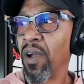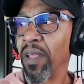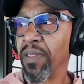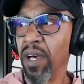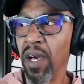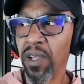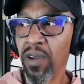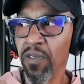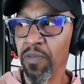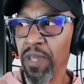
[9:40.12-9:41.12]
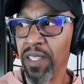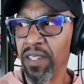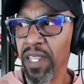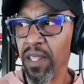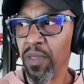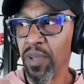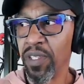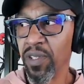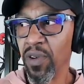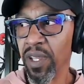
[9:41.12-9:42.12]
All right, The Hunger from 1983,
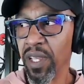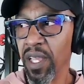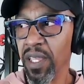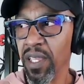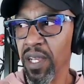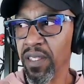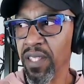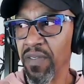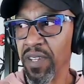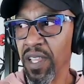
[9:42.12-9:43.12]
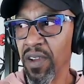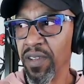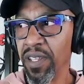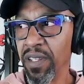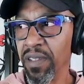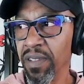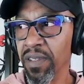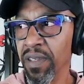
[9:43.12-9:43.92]
starring a young David Carradine.